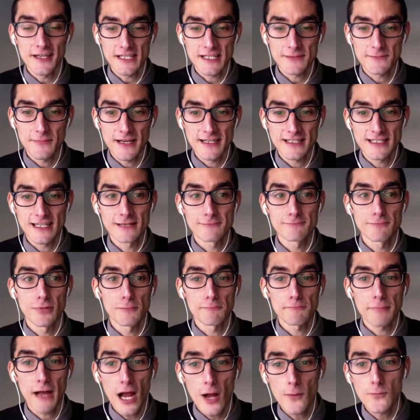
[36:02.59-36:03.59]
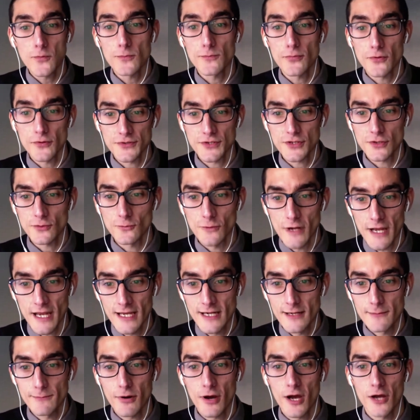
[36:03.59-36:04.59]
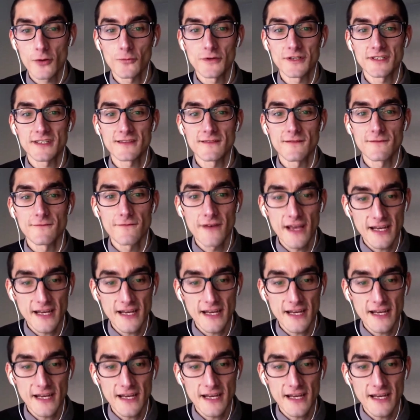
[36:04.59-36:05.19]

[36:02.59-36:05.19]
an unexpected but palpable terrain upon which the